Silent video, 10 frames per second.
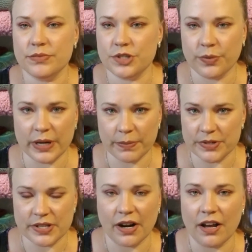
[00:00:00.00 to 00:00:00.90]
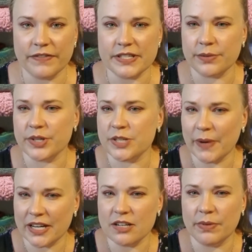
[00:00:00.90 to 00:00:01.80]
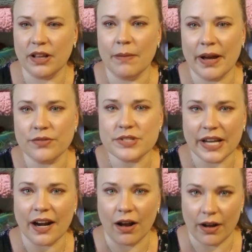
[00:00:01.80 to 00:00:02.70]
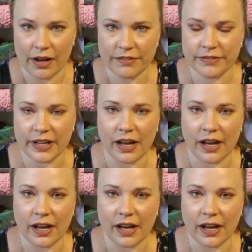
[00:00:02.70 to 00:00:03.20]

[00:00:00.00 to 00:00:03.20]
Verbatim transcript: 20% off is a respectable amount to get off.